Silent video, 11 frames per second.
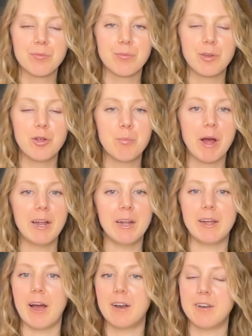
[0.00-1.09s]
You might
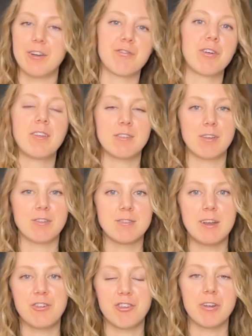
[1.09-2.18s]
get different
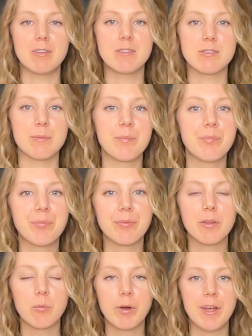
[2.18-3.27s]
sensations
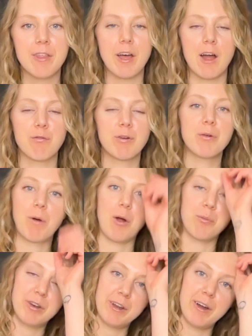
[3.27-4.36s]
with every
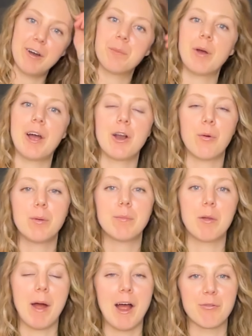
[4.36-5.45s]
round here. I know in the
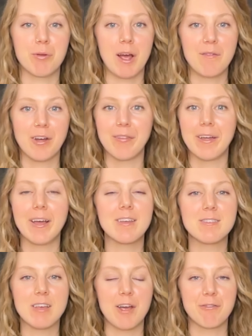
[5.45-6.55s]
past when I've done
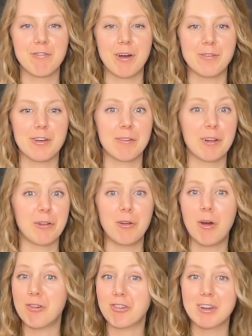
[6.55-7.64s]
this, I've felt a little
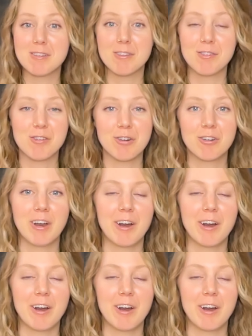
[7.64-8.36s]
nauseous in certain